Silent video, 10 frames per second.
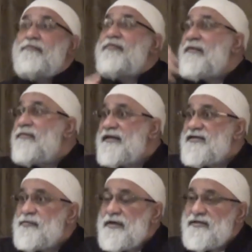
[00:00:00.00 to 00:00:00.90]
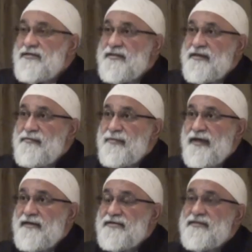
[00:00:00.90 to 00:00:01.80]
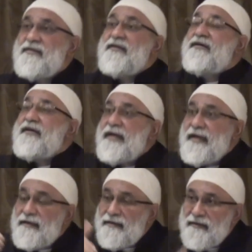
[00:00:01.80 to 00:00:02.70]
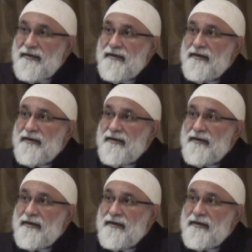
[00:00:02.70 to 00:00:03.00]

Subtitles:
public speeches that he makes in